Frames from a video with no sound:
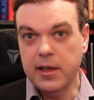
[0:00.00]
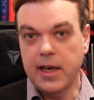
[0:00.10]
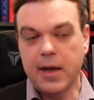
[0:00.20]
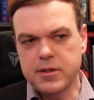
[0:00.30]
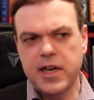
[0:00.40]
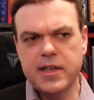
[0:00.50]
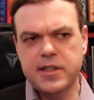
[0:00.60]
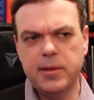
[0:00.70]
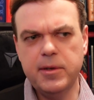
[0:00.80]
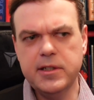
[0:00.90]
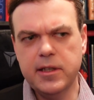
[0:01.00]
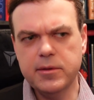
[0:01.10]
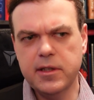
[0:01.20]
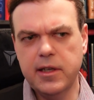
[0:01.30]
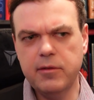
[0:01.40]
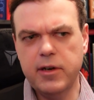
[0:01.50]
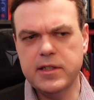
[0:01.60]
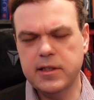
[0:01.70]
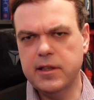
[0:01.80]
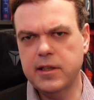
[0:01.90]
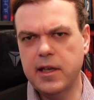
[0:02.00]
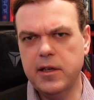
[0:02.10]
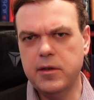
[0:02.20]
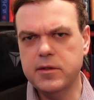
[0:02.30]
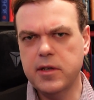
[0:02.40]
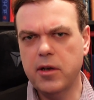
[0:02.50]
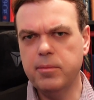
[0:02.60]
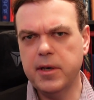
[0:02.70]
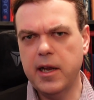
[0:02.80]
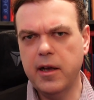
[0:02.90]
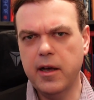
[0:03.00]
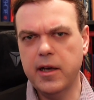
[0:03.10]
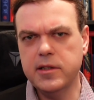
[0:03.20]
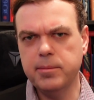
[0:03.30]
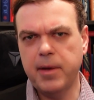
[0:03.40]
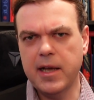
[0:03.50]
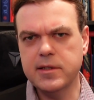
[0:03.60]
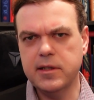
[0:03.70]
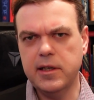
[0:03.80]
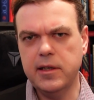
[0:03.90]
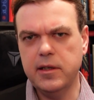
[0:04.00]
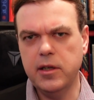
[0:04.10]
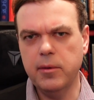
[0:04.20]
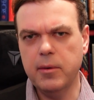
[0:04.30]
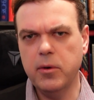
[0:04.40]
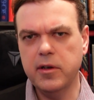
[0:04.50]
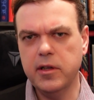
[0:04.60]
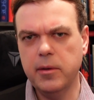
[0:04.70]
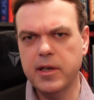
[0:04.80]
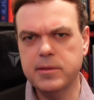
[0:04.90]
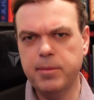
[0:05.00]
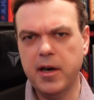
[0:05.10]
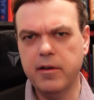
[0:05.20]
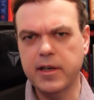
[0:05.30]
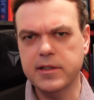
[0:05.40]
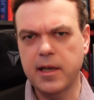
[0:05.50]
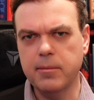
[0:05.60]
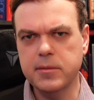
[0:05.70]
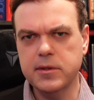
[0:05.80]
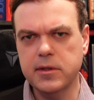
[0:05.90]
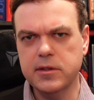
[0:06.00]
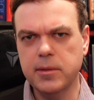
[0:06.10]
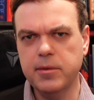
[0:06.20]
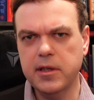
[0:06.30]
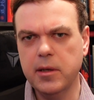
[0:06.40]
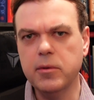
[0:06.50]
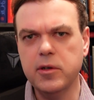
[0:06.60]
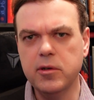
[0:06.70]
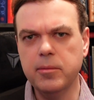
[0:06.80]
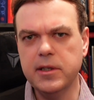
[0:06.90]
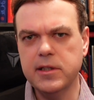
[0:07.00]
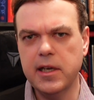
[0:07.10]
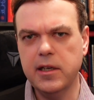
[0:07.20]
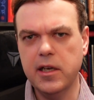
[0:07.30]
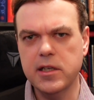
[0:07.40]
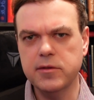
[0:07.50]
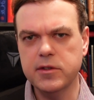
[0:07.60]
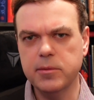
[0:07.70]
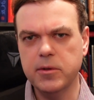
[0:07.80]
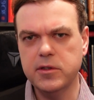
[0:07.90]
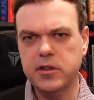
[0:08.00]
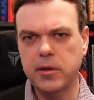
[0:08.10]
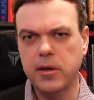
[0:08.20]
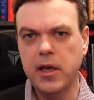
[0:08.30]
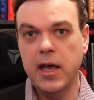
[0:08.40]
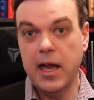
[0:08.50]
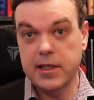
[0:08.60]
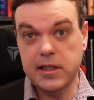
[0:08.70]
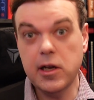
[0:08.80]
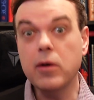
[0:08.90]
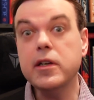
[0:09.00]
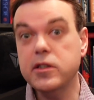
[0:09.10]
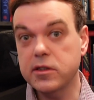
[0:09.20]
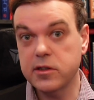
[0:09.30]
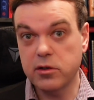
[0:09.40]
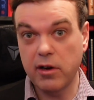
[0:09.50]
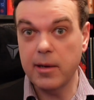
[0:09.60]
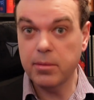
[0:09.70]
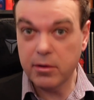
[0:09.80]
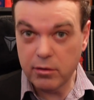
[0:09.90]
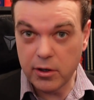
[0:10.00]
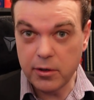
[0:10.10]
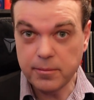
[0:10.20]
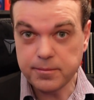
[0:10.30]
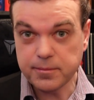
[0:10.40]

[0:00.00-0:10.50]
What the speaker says: Now, ChatGPT, there was a thing recently that they used OpenAI to pass one of the US bar exams, something that would normally take years for someone to do. It did only just scrape through,